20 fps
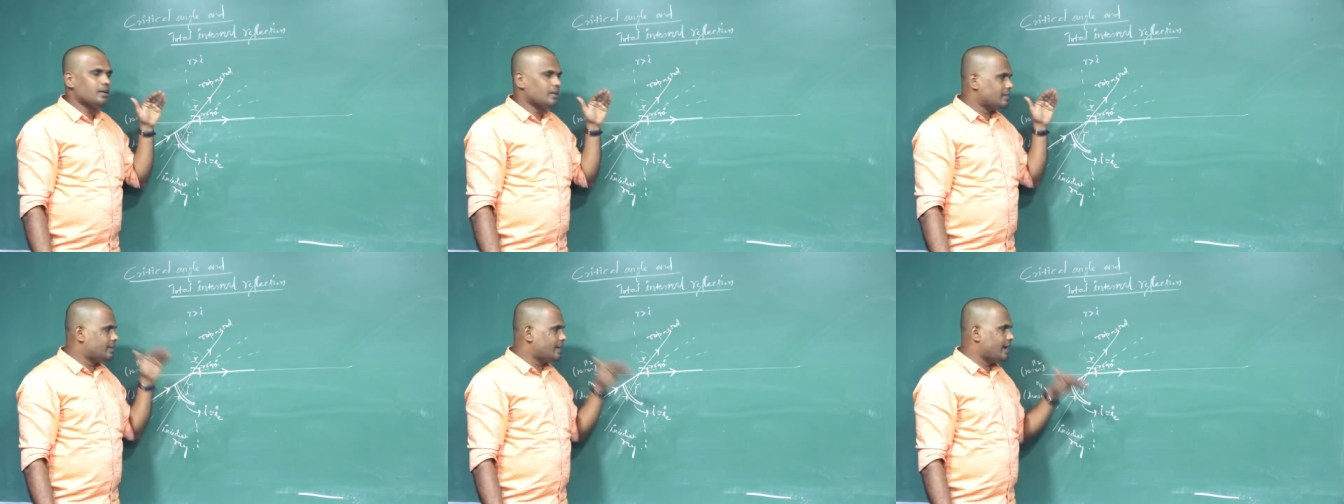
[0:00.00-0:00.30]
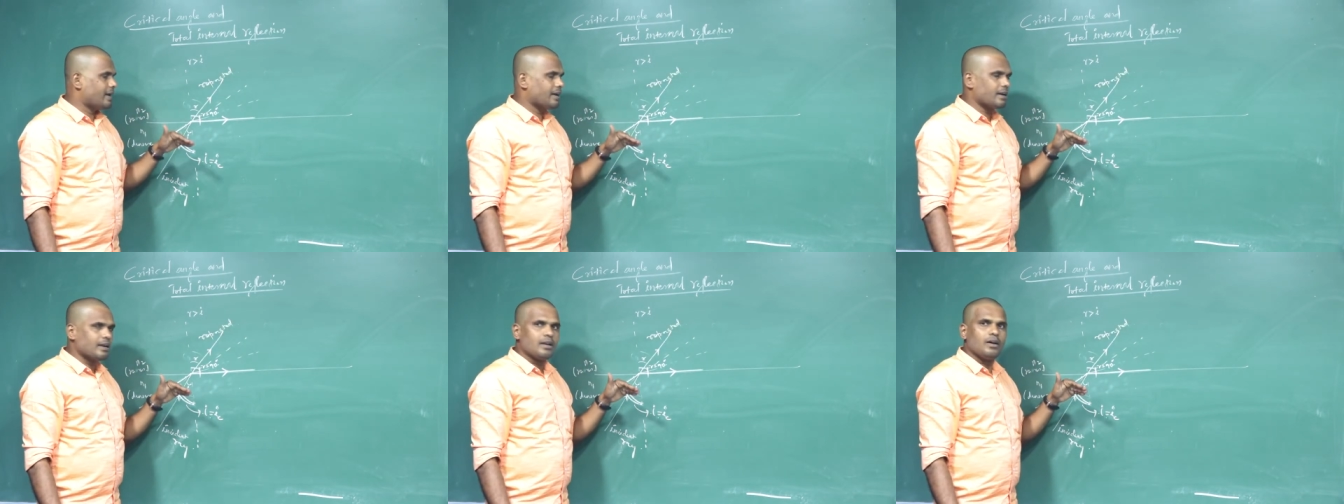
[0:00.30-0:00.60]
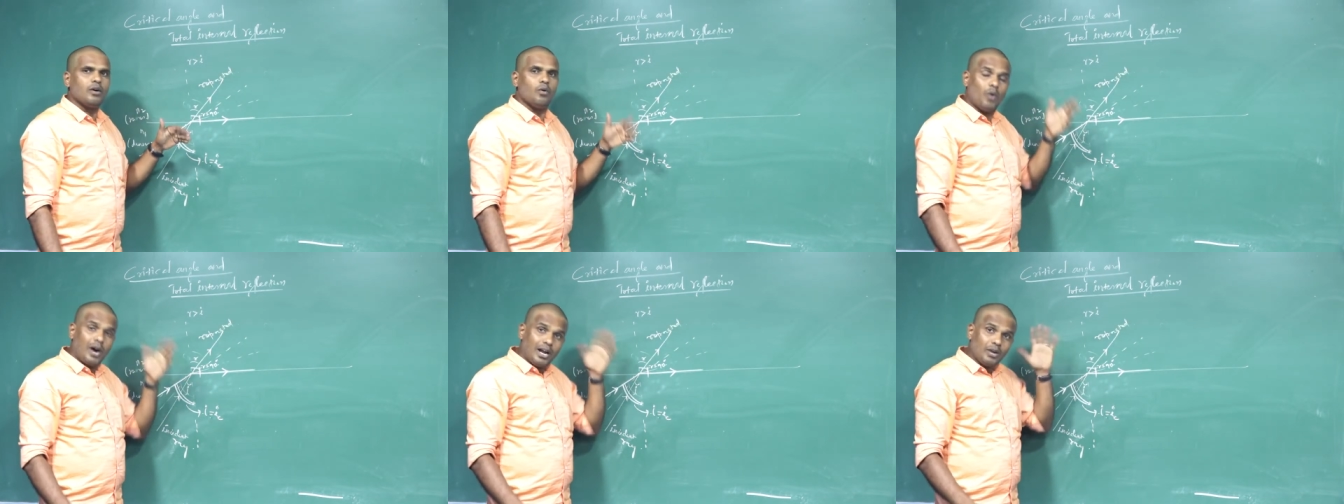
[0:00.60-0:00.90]
Then
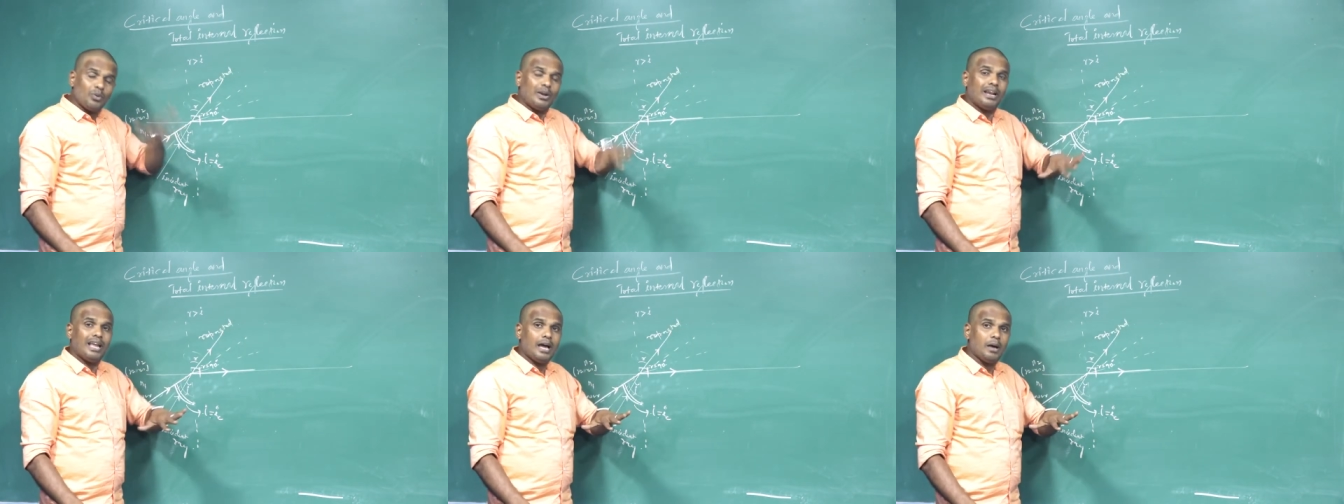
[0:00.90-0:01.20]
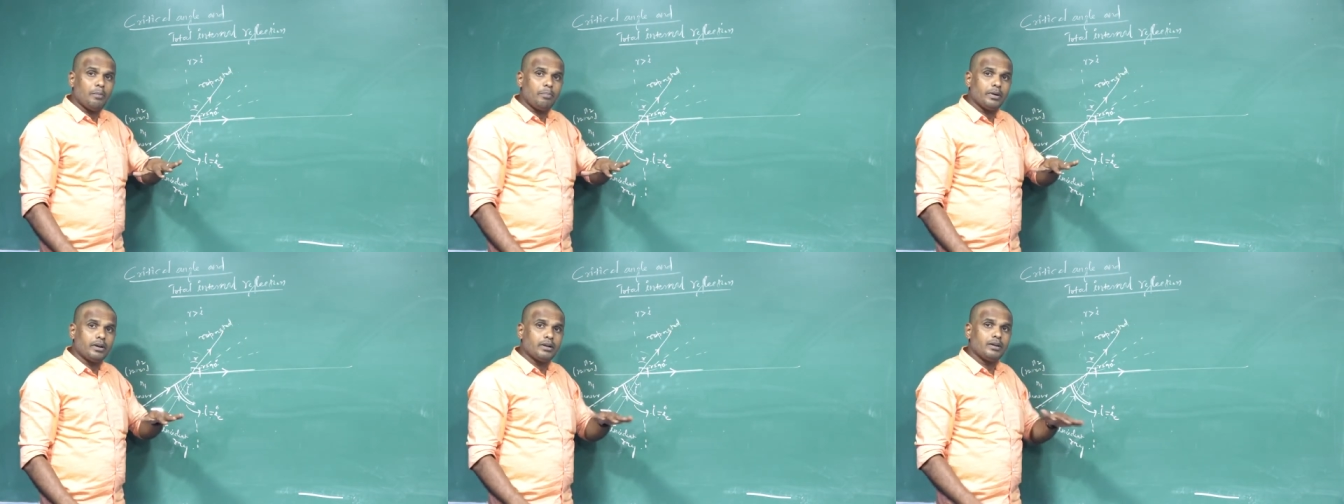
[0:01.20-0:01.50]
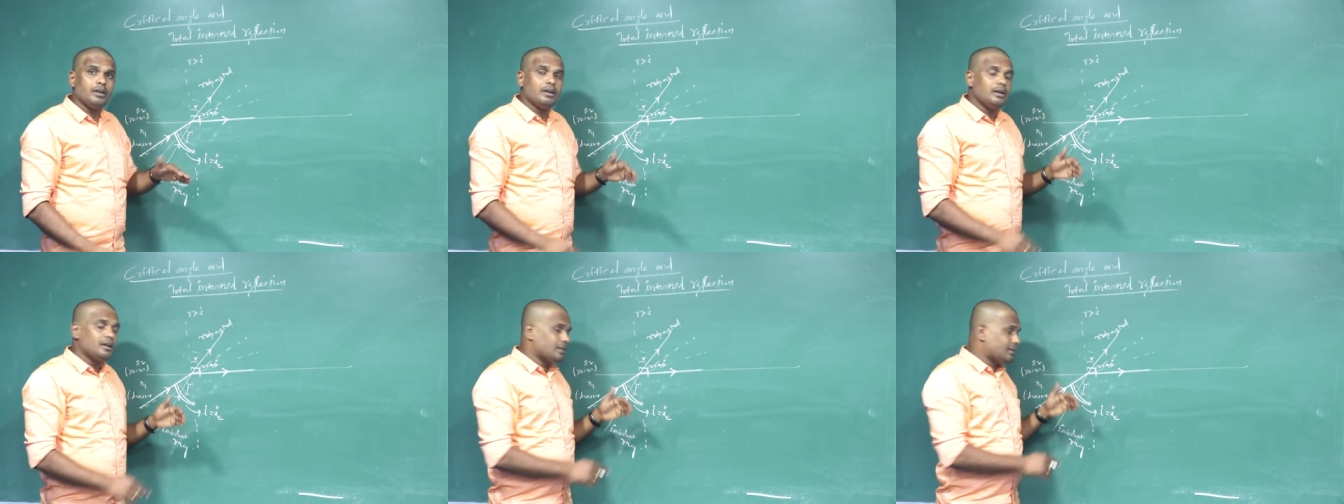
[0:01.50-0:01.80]
what will
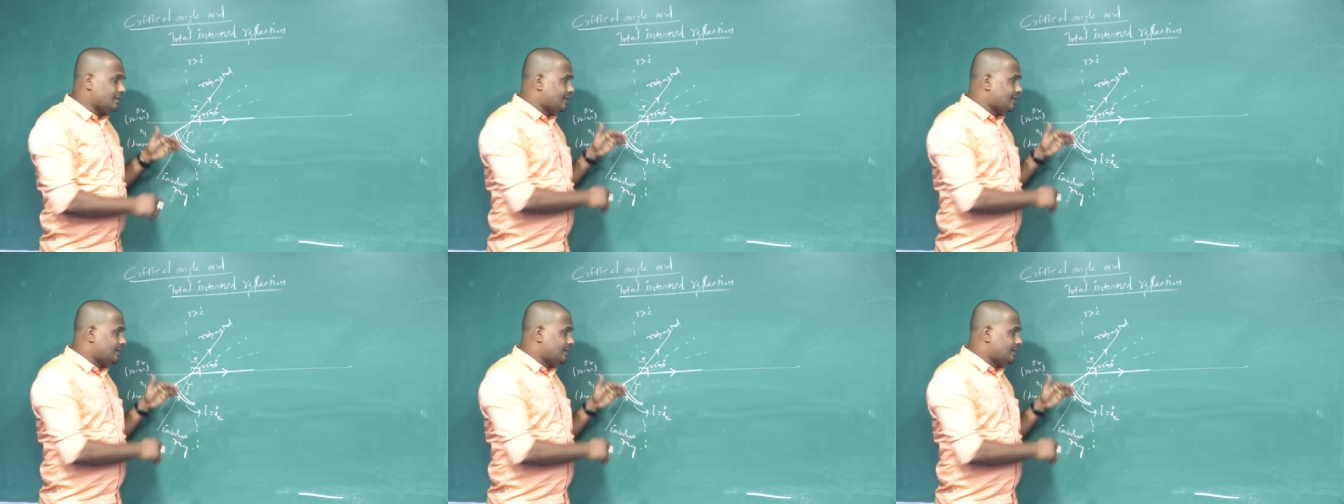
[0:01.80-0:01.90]
happen?